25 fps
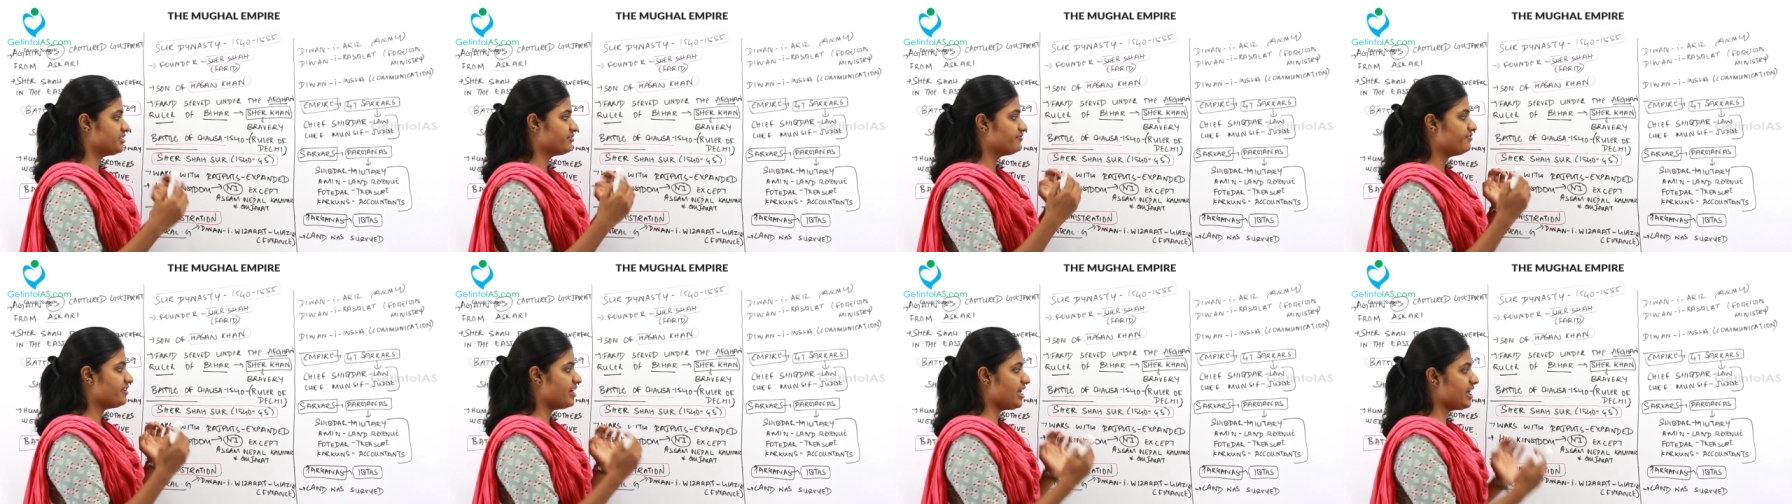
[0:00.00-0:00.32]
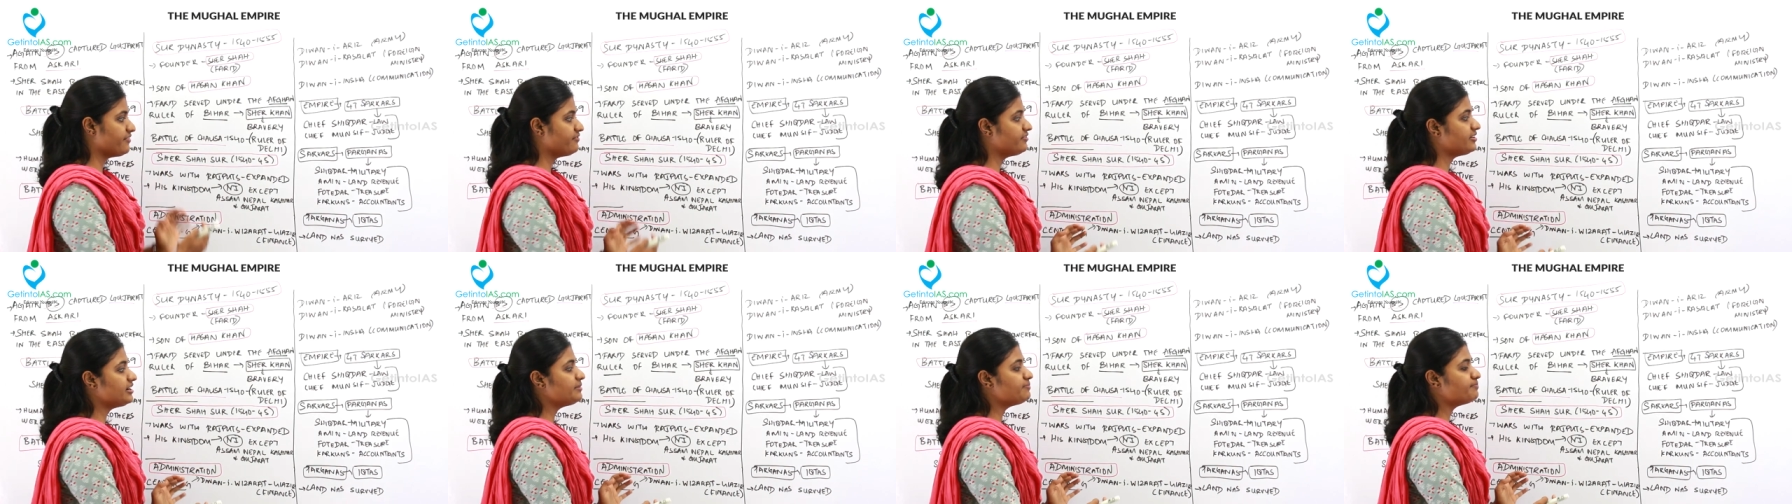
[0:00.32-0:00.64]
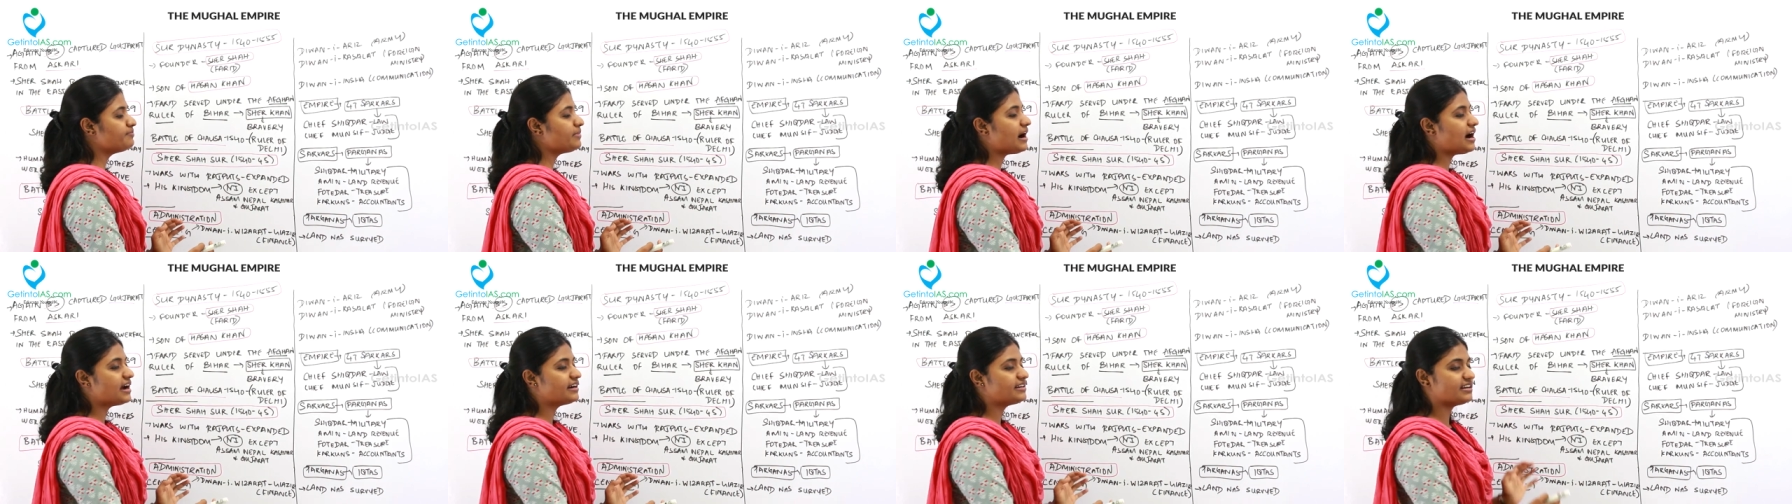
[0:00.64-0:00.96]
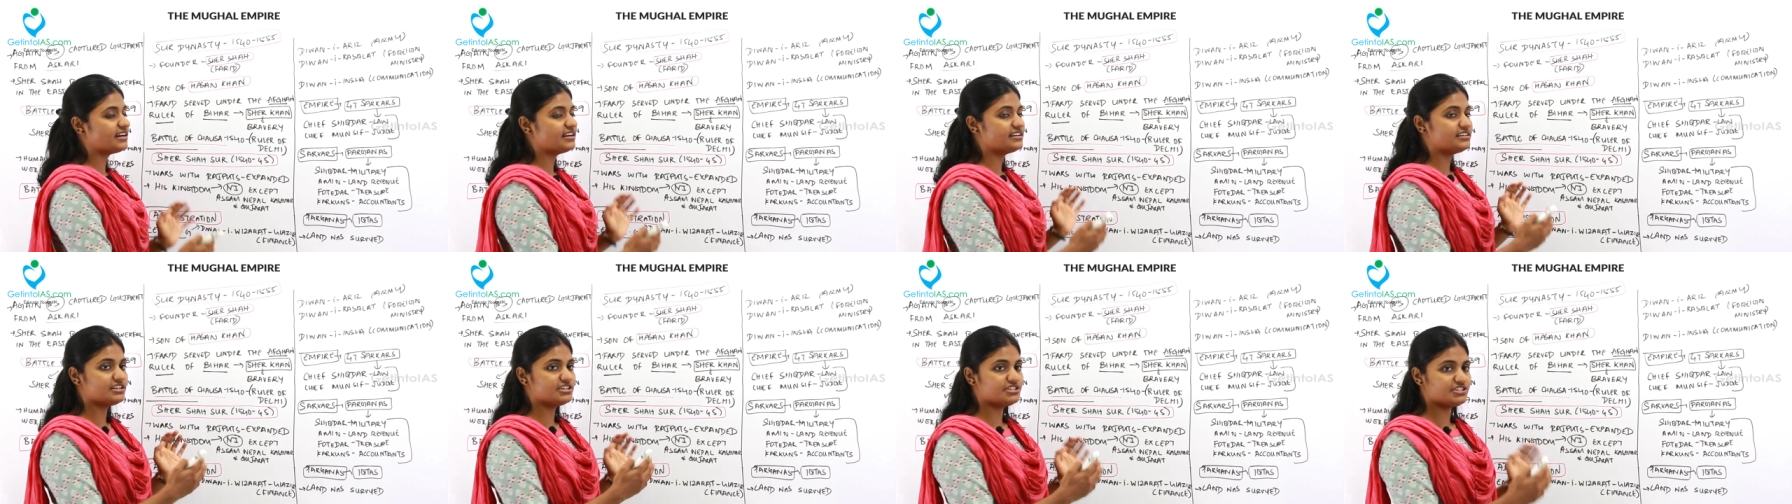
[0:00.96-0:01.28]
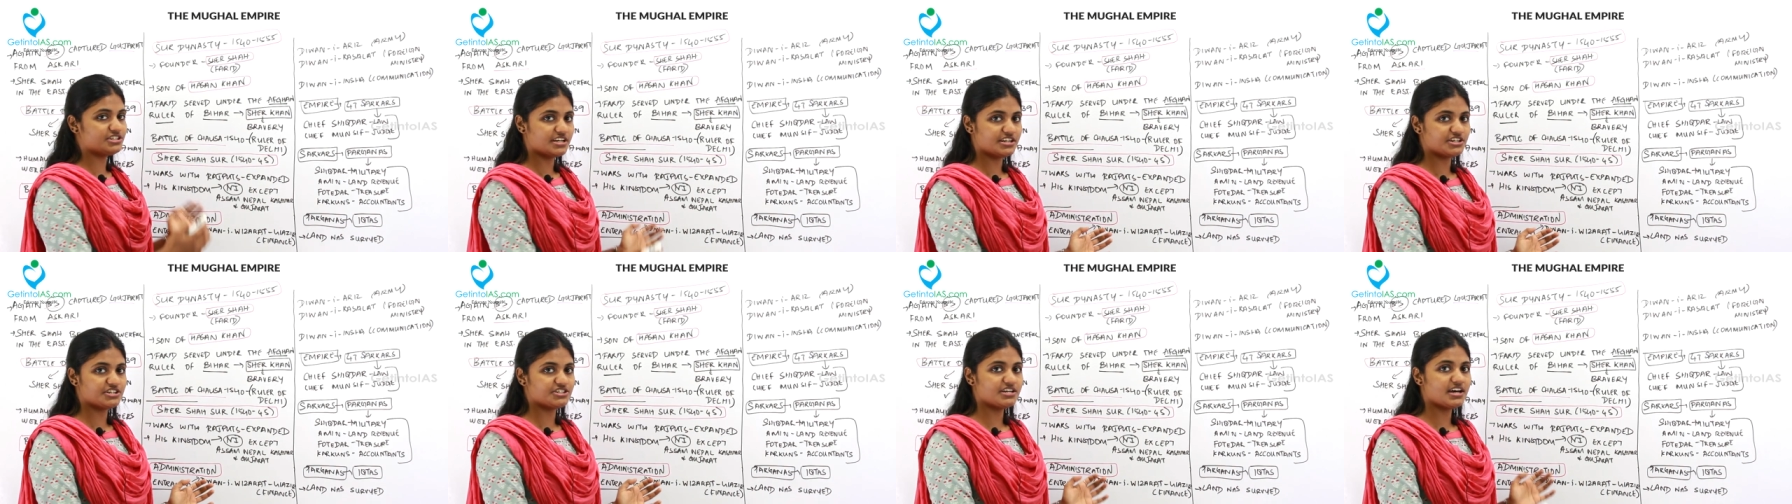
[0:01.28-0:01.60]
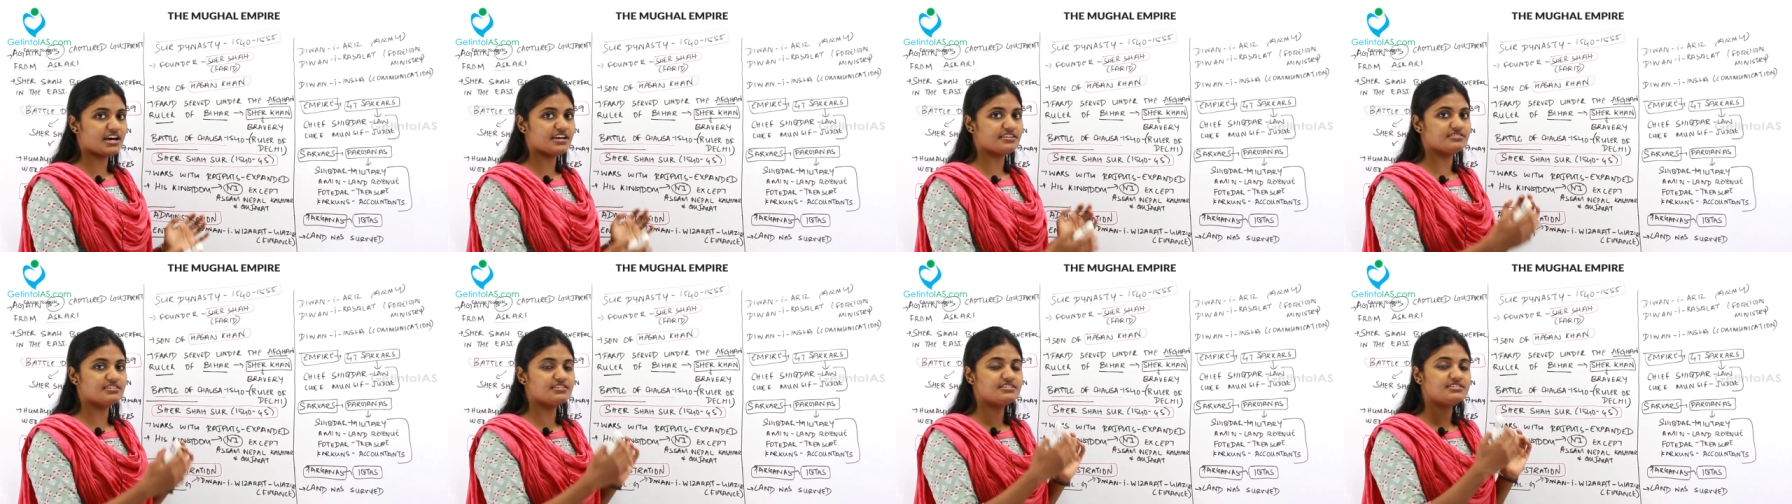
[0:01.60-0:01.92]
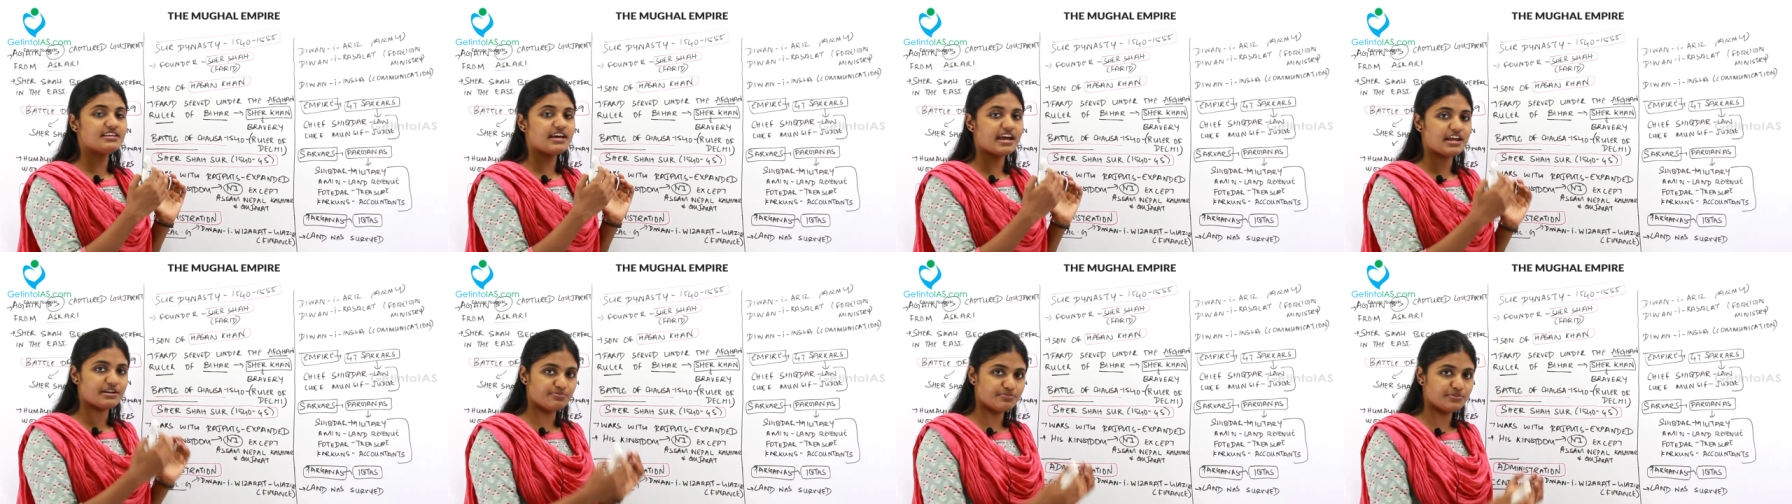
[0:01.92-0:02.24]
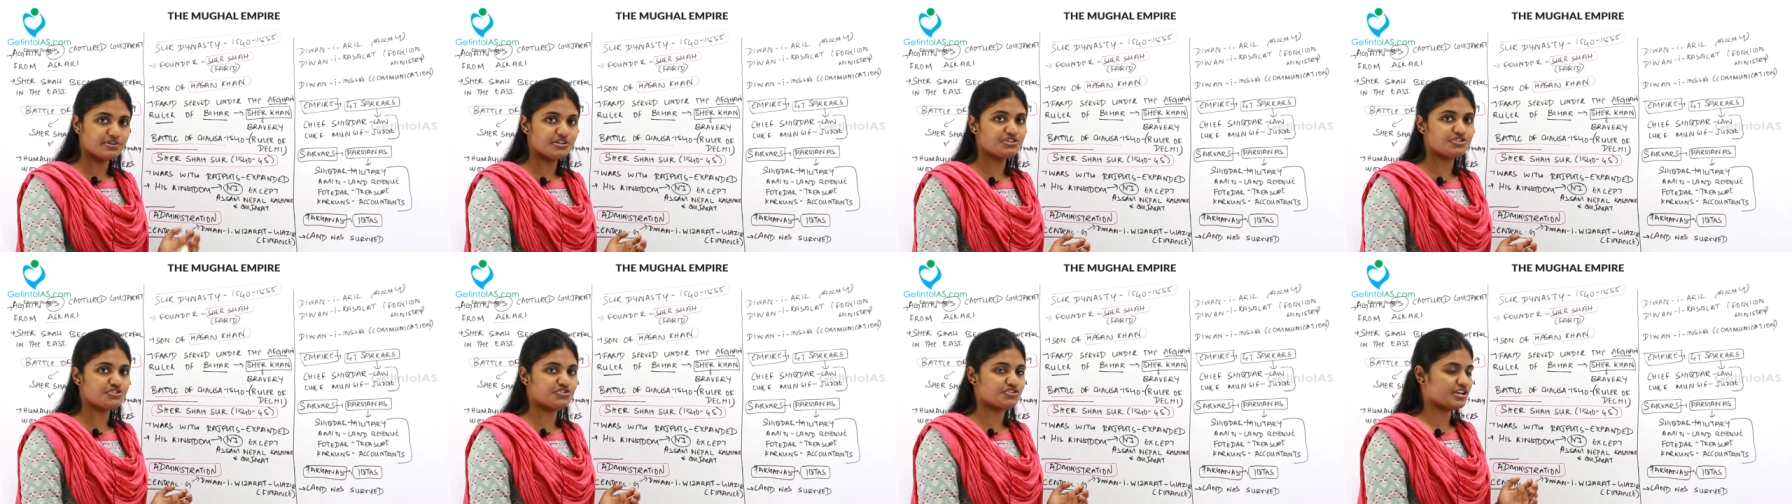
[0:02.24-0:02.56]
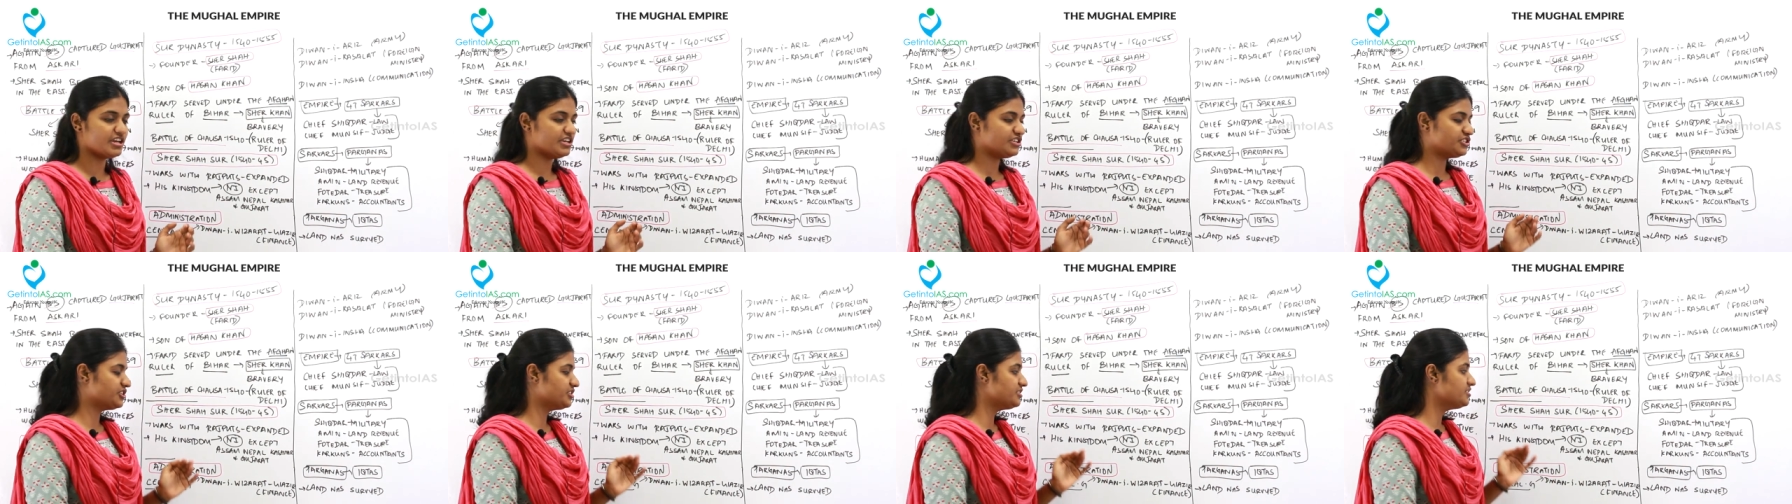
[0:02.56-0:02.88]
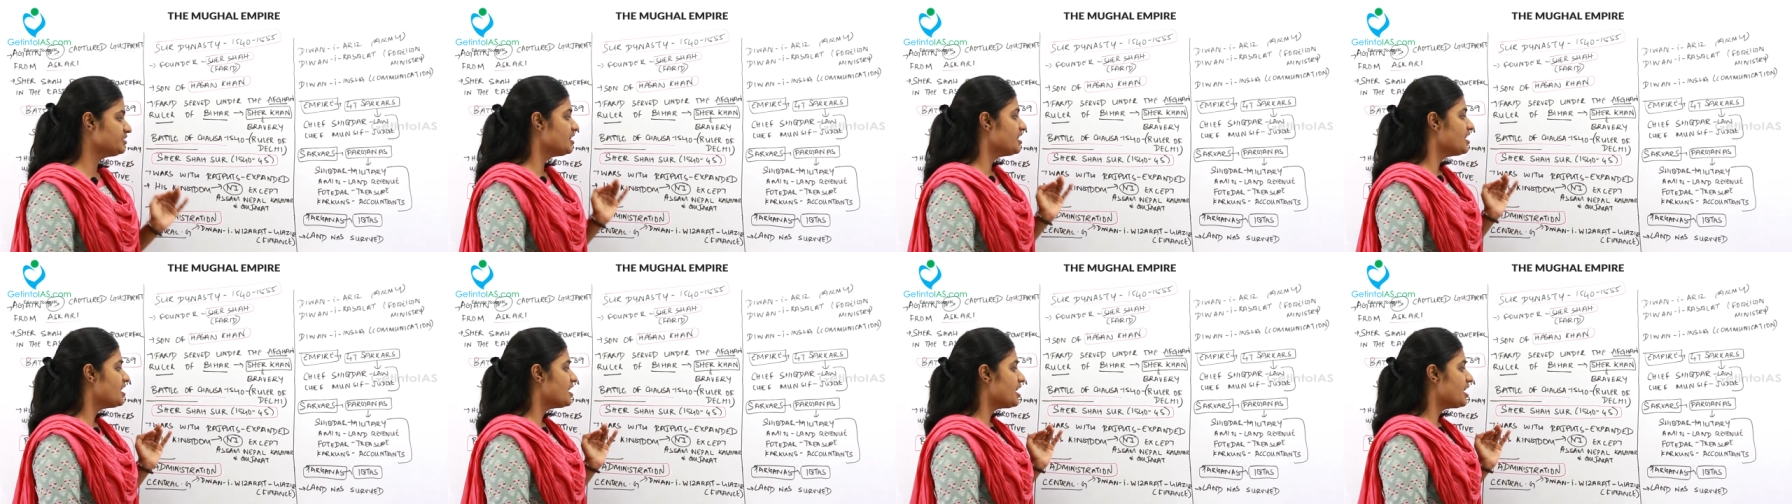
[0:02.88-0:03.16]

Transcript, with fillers: the favorite part under Sher Shah is his administration,